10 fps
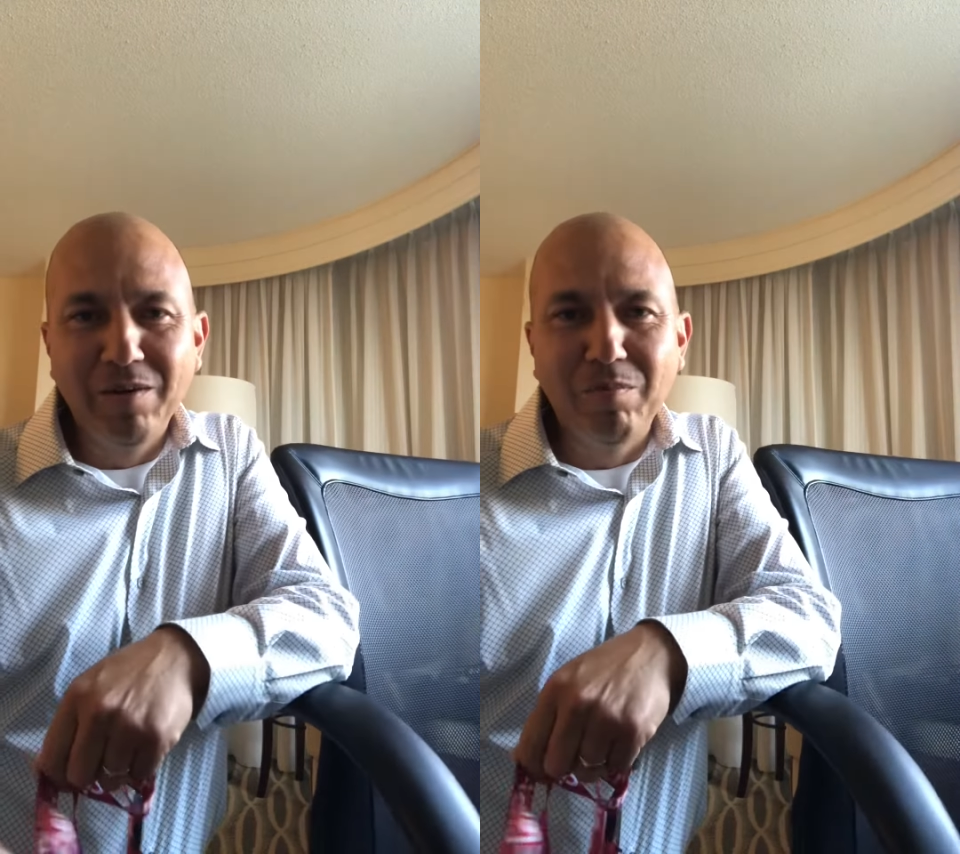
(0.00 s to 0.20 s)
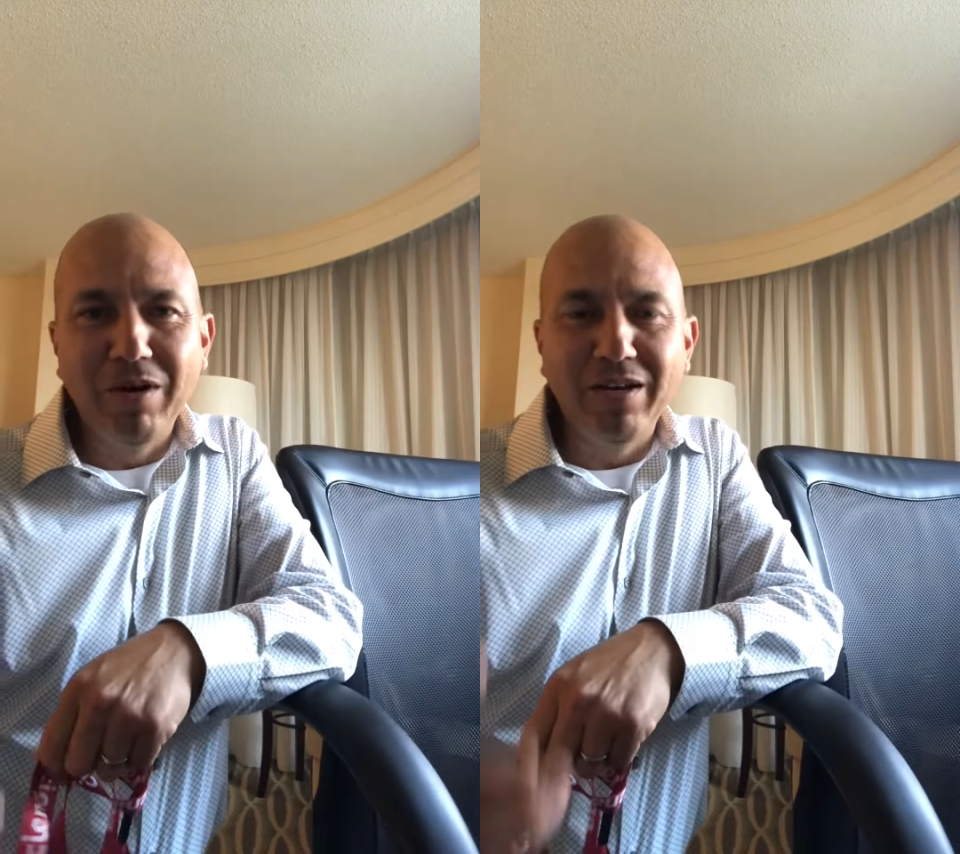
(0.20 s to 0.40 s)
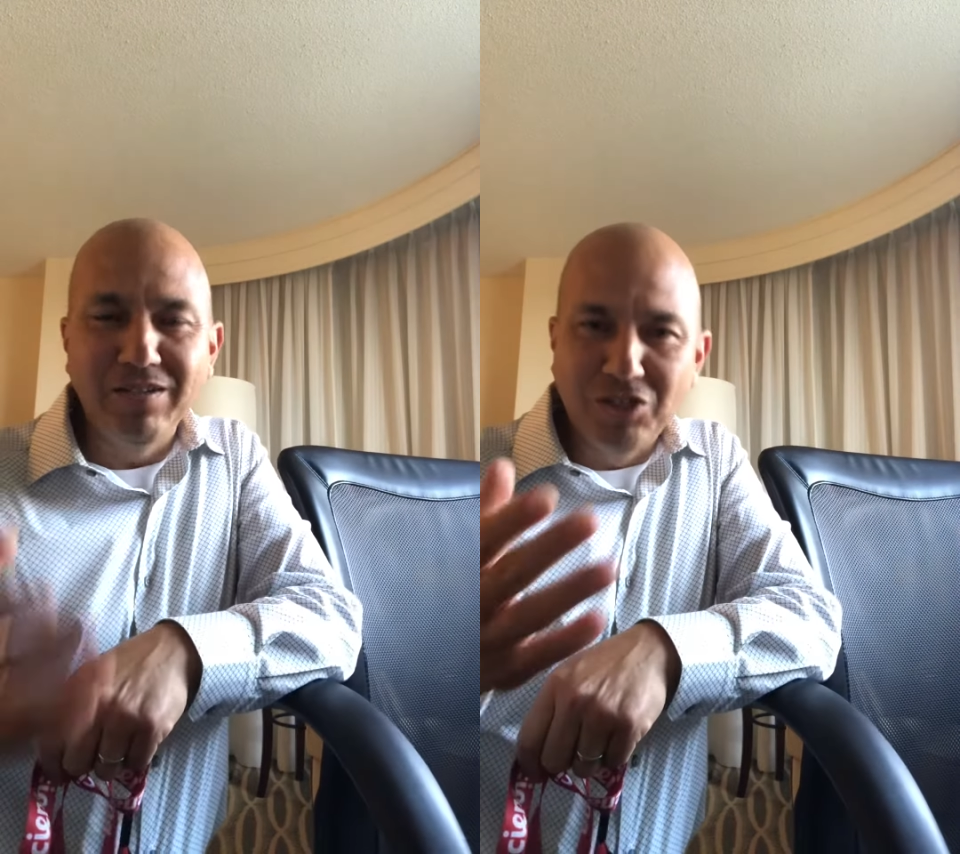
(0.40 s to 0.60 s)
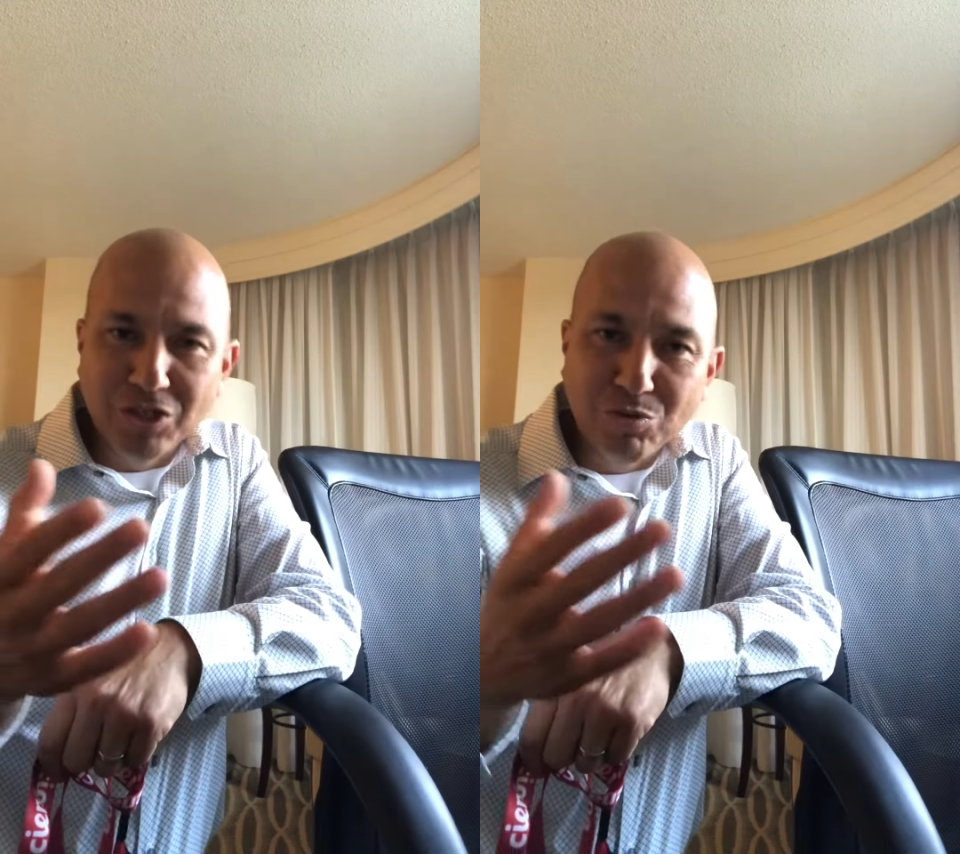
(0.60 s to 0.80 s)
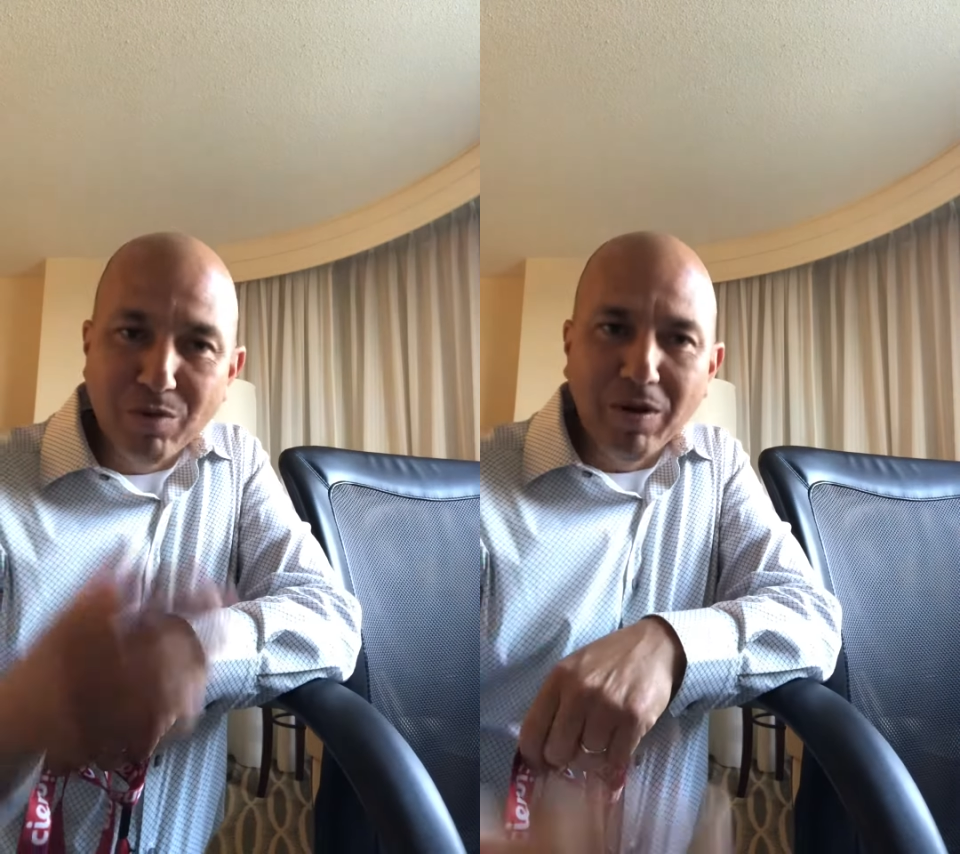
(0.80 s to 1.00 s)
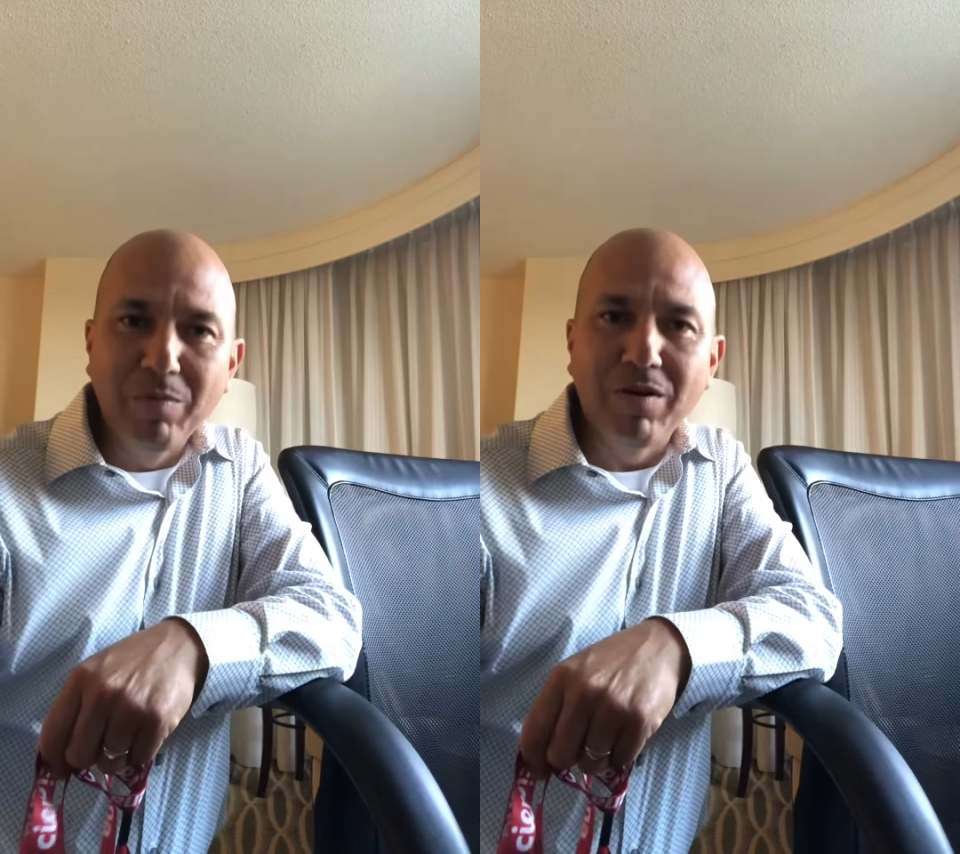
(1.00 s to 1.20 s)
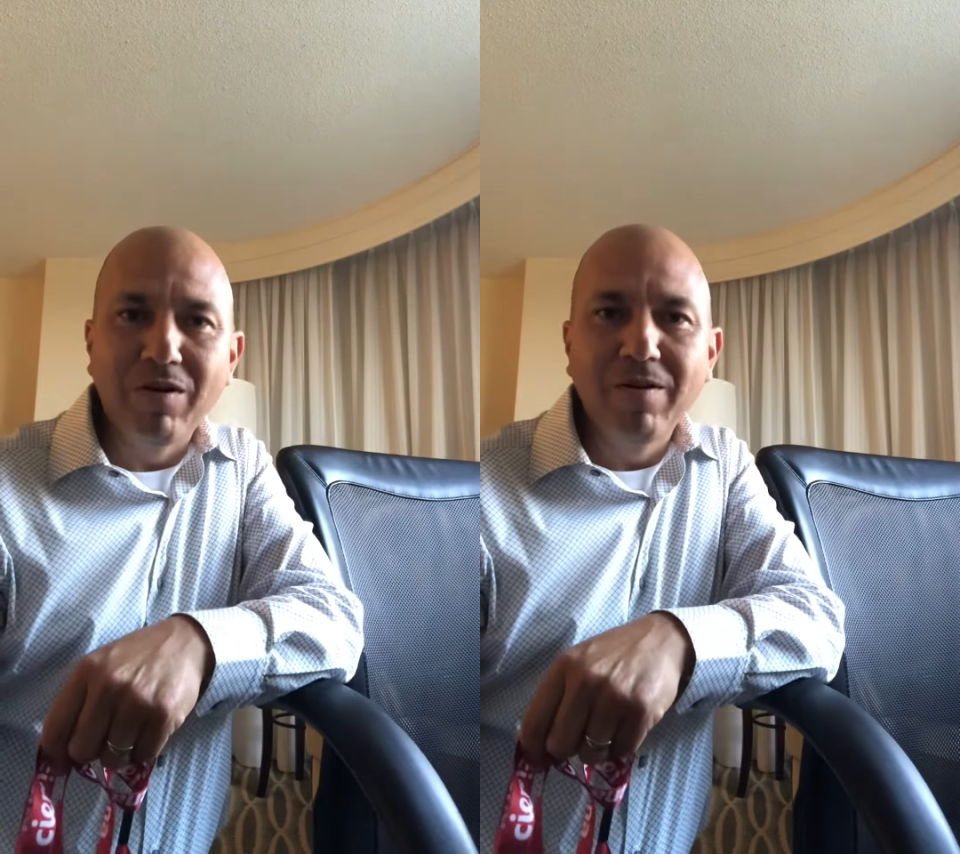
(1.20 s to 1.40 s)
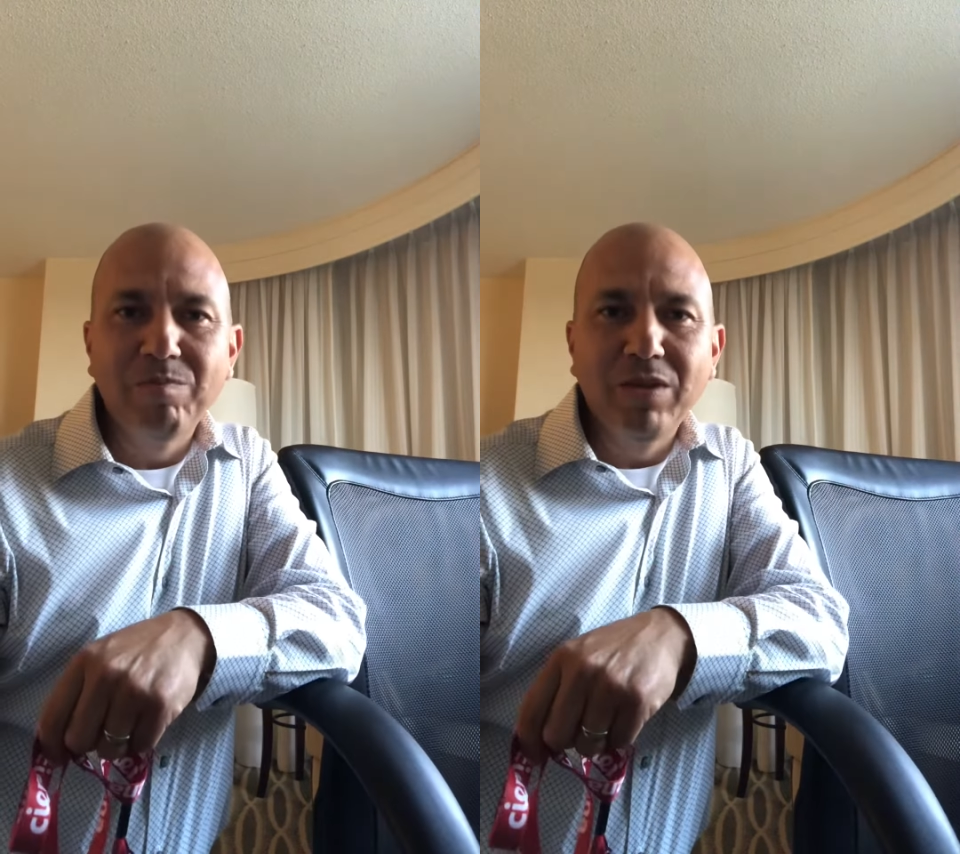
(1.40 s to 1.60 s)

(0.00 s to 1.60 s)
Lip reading: But just remember